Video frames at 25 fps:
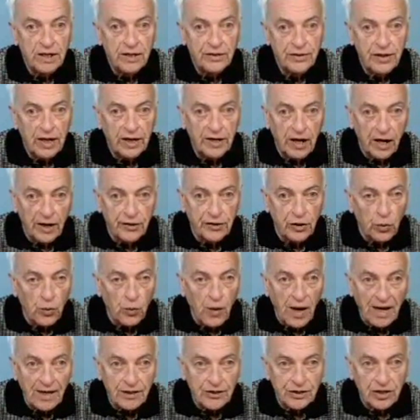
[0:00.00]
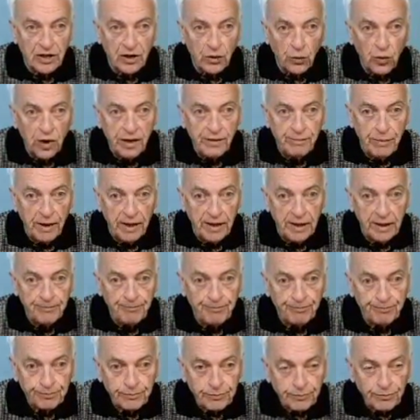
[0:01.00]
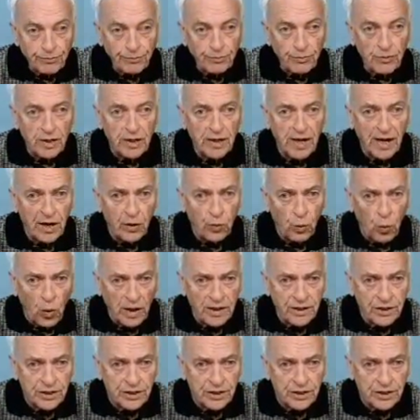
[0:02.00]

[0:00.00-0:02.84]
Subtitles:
than otherwise there would be. And one